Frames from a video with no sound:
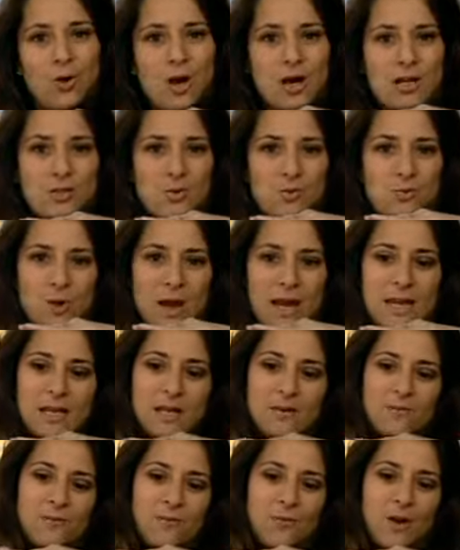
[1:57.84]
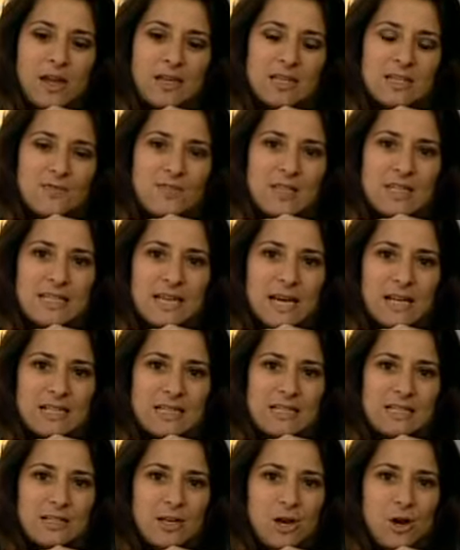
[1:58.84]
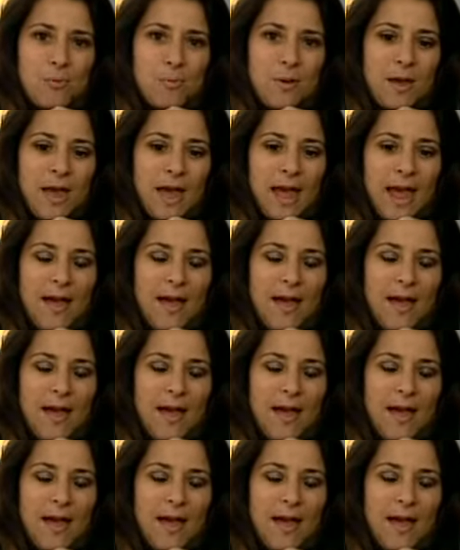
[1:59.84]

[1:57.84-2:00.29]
cross right in front of the telescope